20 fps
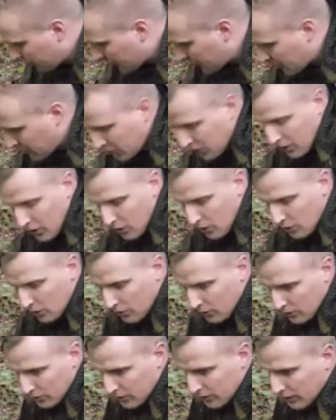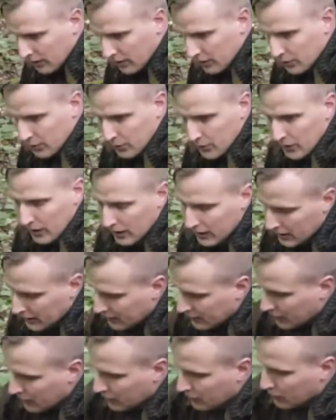should go into a
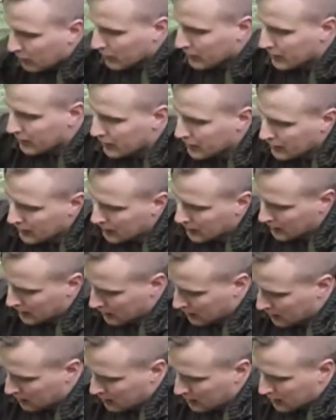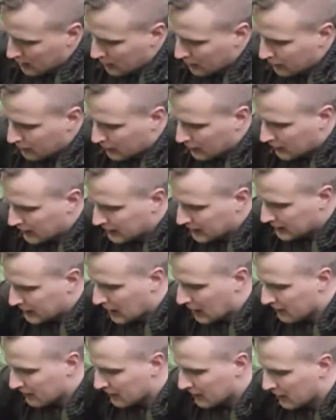liter of water for at least
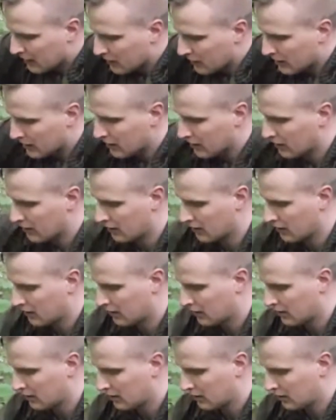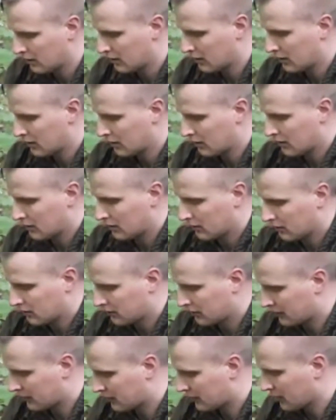half an hour.
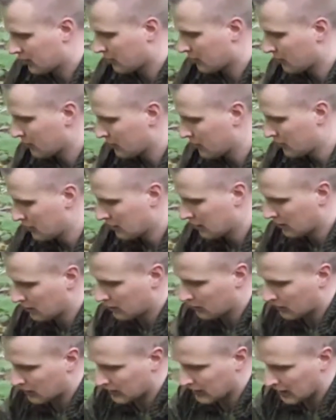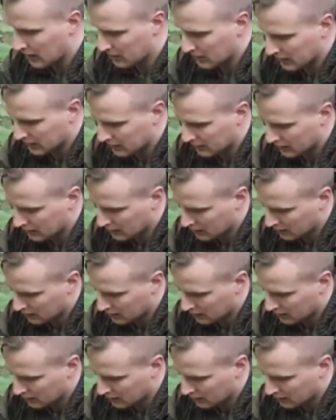So one tablet,